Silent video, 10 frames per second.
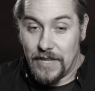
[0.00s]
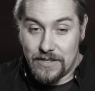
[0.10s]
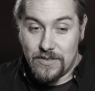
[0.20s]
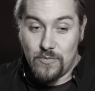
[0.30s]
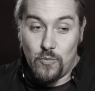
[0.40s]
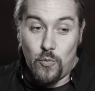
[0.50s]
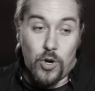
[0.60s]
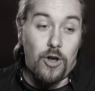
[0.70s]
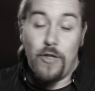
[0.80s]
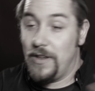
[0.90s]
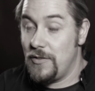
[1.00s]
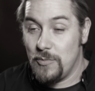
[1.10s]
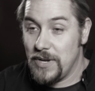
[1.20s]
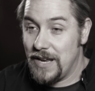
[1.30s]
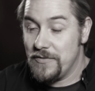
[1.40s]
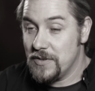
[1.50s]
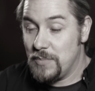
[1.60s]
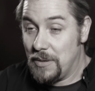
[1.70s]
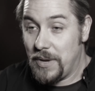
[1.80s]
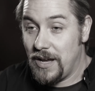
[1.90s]
That's what all that other behavior has
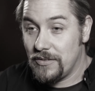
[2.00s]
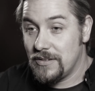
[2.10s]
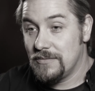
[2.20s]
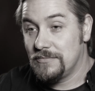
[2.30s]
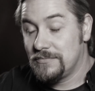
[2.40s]
been about.